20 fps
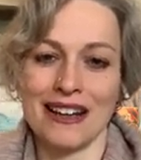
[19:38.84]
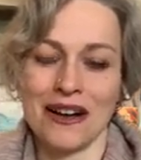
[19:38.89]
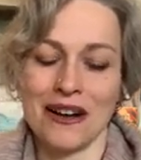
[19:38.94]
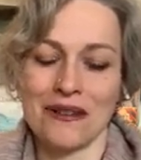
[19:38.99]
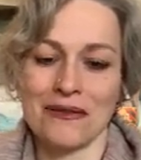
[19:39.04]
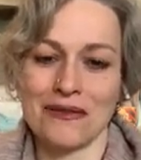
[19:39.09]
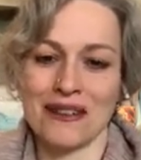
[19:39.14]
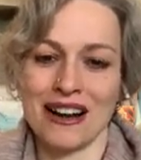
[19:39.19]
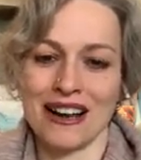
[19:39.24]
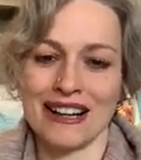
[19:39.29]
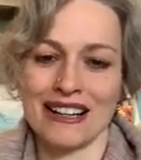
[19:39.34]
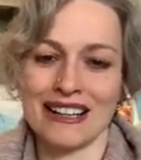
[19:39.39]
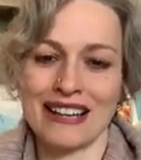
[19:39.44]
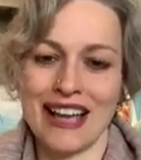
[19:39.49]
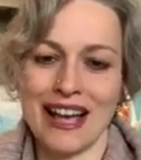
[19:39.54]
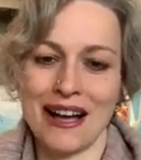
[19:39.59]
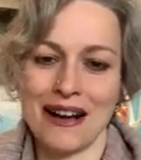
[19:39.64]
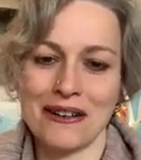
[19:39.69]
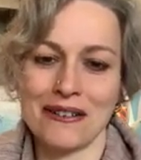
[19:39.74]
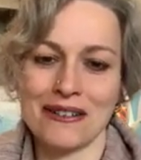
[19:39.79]
right
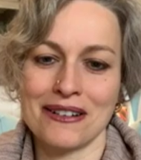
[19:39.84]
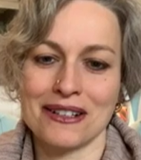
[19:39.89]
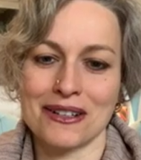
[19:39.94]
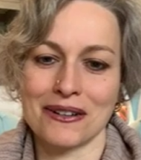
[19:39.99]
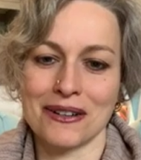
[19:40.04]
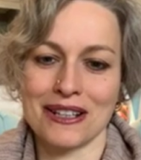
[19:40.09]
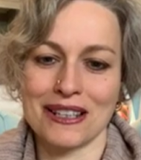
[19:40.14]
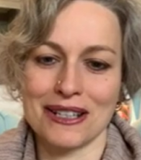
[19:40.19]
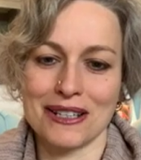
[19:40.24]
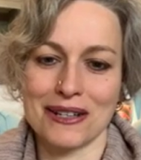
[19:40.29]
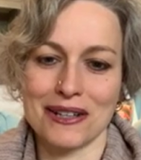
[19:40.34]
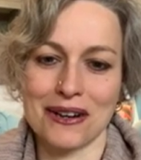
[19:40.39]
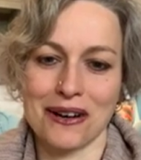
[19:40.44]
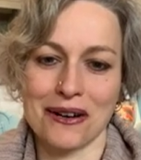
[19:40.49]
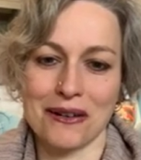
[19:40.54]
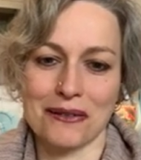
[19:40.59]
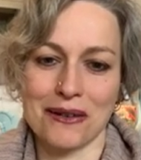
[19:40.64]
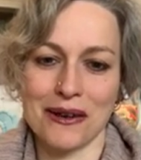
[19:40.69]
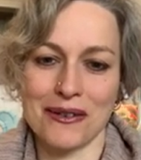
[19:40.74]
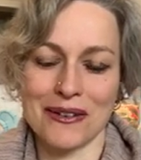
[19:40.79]
now during this
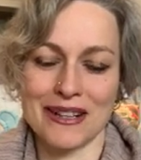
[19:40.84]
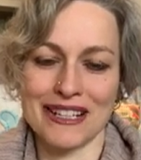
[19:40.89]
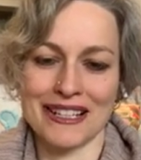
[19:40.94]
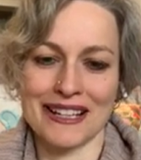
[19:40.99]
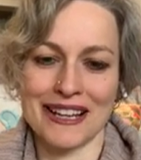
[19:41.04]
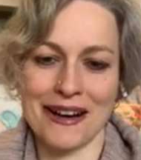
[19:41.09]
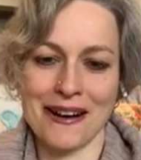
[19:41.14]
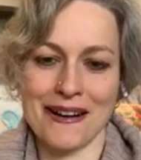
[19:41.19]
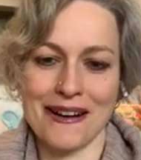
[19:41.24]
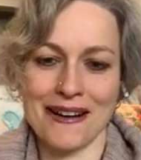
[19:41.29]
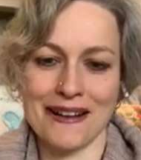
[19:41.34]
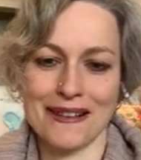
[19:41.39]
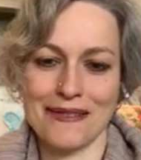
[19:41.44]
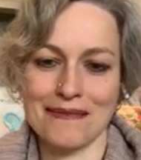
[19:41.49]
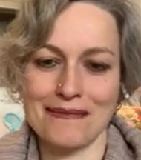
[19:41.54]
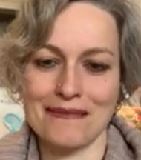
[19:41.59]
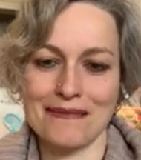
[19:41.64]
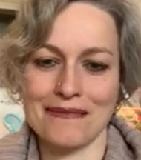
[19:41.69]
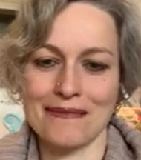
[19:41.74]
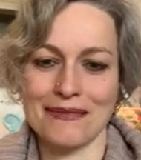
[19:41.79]
corona
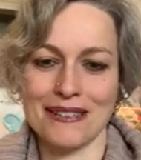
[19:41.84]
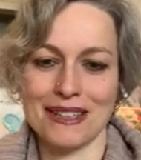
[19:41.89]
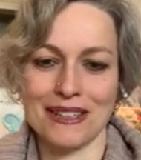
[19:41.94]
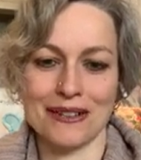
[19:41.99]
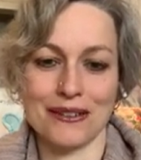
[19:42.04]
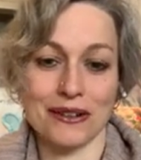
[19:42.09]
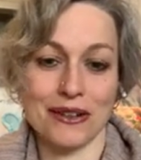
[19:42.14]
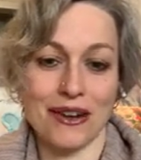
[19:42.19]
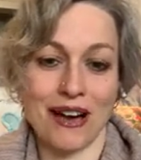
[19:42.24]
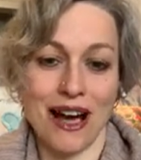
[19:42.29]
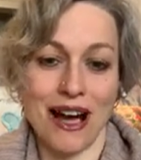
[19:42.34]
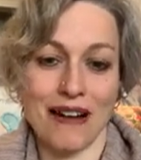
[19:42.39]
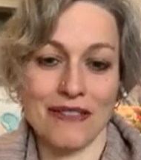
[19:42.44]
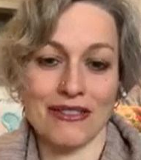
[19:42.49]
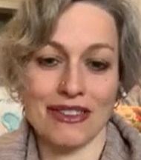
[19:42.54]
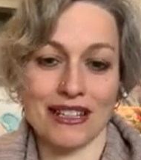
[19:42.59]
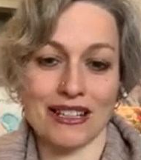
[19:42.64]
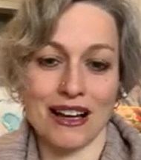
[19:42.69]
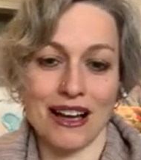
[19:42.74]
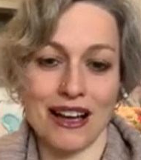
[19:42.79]
time, you have the
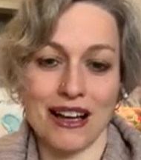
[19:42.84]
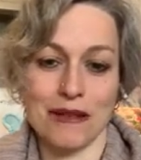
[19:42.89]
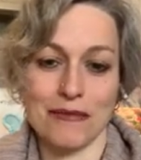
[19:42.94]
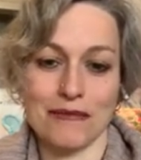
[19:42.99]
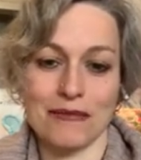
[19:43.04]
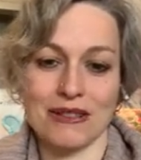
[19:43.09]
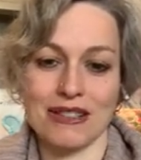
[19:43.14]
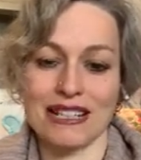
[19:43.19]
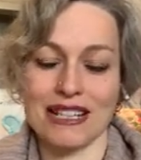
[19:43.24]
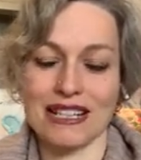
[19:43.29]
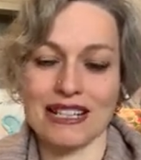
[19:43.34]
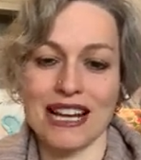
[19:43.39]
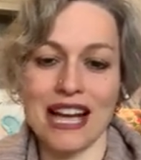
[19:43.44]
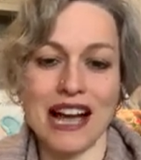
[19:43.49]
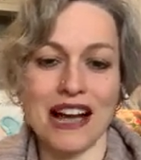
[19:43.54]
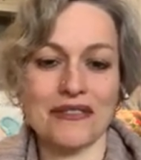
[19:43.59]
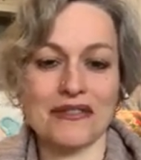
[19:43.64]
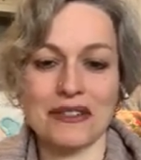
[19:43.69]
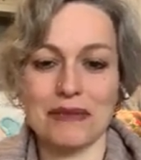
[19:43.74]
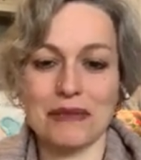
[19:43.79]
time. It doesn't
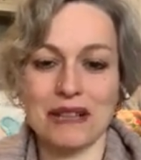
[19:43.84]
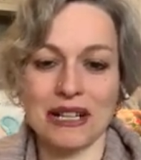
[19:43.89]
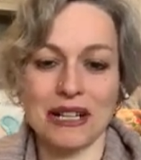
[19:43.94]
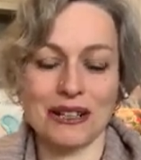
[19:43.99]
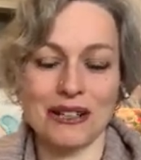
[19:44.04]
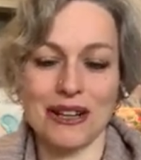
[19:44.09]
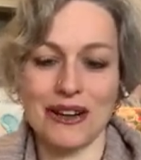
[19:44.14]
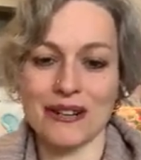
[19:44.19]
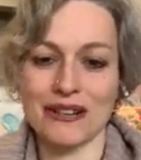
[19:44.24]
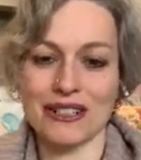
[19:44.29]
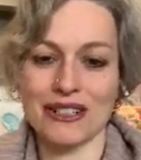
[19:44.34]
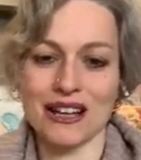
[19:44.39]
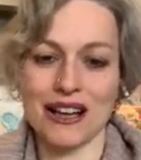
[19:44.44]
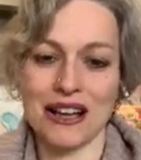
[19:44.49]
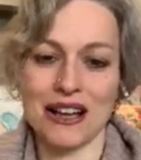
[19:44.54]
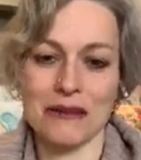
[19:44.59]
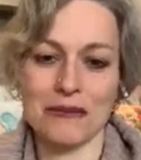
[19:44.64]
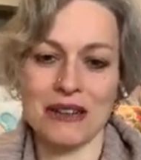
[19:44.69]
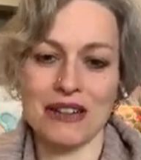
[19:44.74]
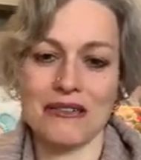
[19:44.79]
have to be a long
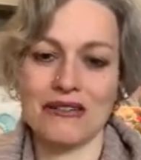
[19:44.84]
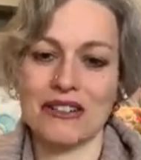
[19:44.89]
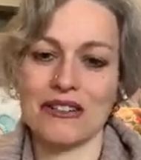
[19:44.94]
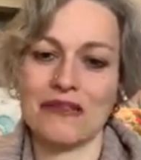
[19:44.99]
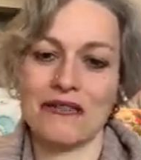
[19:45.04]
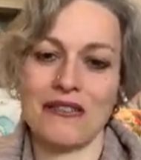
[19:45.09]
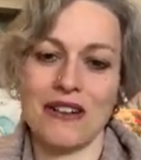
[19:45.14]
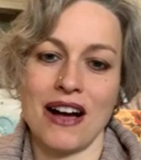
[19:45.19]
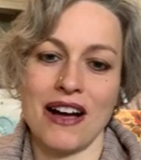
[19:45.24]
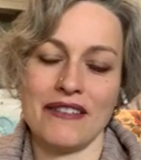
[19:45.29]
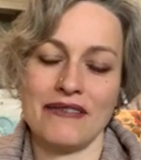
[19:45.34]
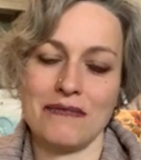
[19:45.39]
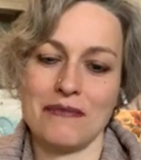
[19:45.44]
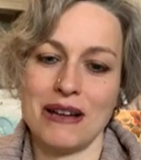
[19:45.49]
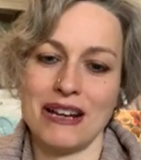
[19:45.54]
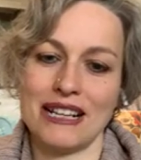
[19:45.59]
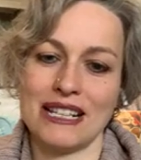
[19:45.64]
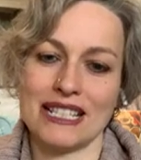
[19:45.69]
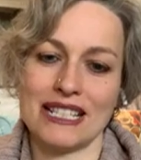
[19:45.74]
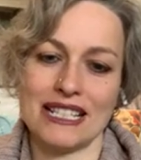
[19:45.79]
time. Even 5
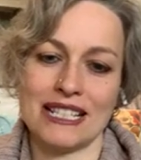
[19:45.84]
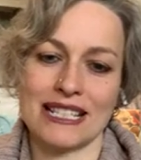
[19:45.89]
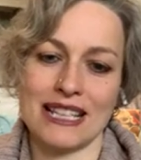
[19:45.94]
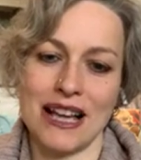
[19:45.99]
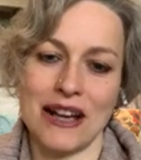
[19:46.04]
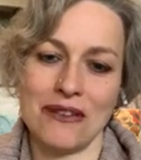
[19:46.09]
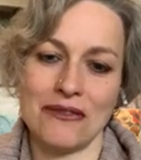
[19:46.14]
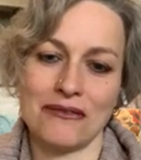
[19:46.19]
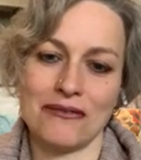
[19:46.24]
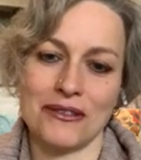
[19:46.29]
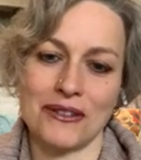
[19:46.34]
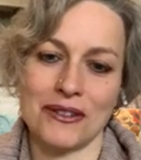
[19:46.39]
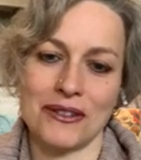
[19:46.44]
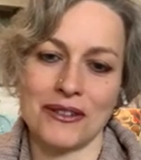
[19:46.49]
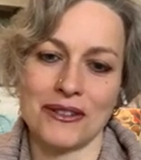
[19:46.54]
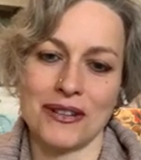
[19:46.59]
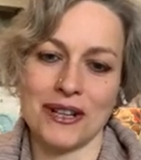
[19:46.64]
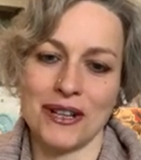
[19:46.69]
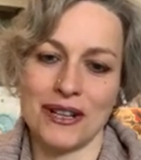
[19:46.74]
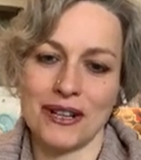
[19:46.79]
minutes is helpful.
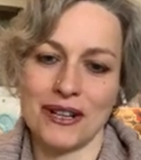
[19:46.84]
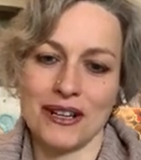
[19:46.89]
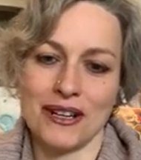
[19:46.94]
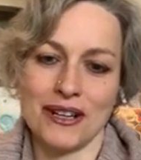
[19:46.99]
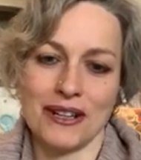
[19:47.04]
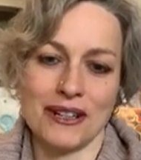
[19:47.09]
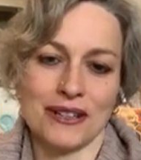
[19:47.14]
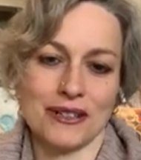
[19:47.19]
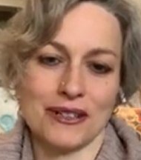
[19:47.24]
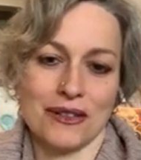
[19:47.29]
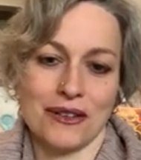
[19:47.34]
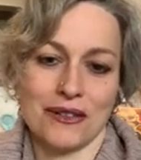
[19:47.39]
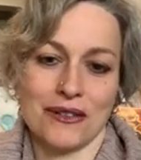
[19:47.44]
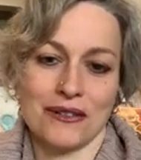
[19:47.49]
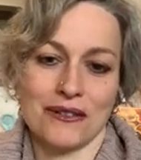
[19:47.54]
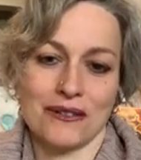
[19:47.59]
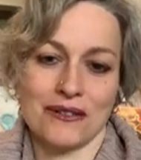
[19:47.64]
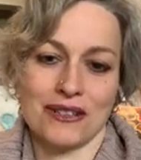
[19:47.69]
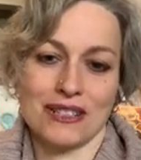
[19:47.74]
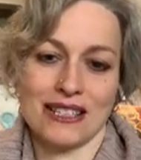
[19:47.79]

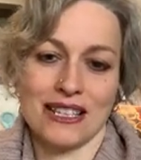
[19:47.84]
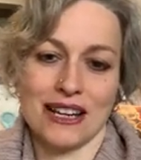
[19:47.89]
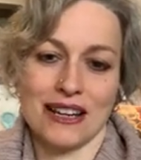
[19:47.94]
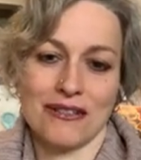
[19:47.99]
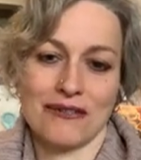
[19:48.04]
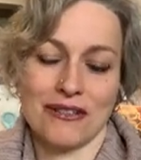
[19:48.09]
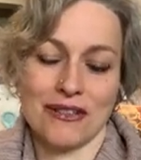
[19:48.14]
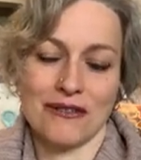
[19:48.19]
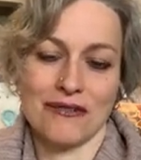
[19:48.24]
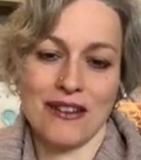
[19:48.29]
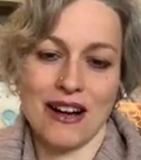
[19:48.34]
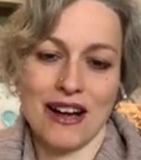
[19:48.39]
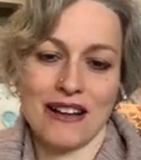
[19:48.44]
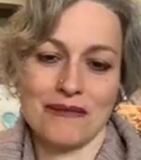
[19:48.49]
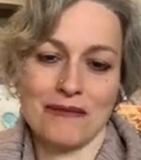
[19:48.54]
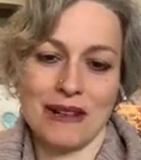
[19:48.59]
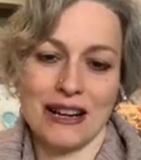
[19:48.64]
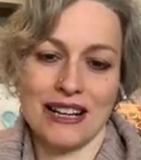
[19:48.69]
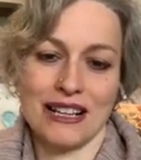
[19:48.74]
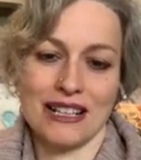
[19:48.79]
So sitting for 5
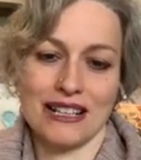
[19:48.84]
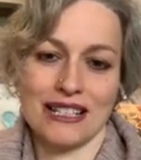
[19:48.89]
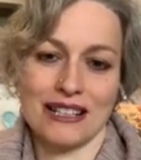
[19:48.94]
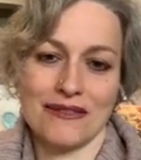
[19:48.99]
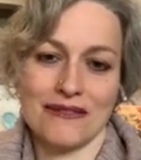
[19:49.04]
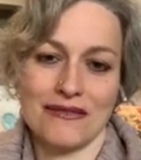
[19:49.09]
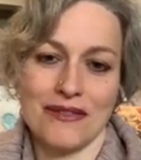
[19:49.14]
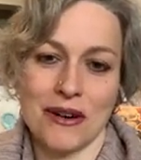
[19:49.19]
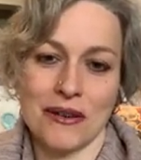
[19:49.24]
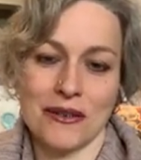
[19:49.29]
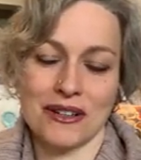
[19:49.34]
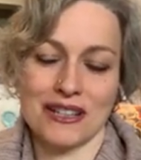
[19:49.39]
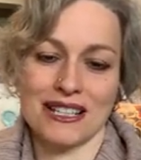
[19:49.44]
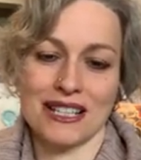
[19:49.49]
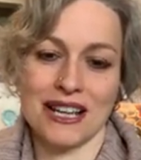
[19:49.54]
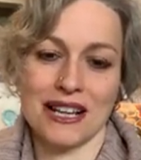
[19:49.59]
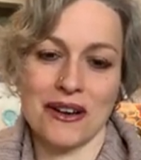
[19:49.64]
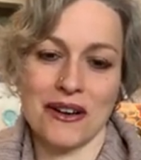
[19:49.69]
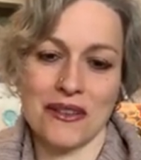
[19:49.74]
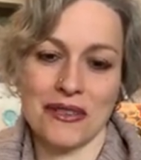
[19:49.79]
minutes and
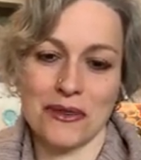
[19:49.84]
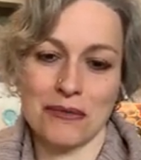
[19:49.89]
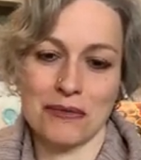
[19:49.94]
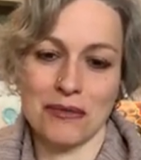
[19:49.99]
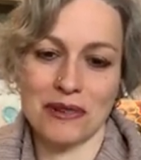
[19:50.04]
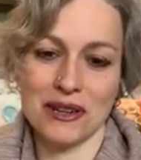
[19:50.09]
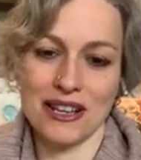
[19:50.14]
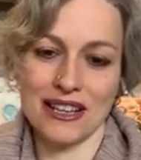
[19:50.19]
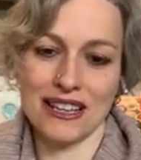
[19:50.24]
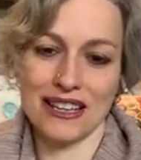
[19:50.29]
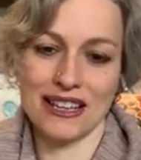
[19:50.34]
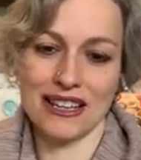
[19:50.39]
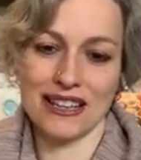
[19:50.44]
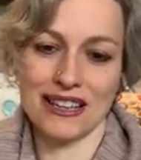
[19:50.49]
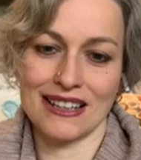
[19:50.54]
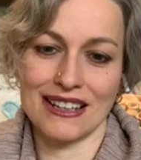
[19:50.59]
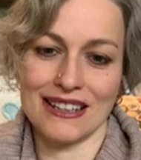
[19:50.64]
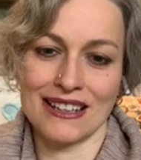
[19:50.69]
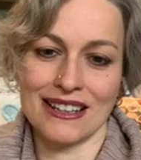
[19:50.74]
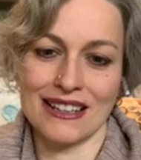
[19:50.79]
focusing on the breathing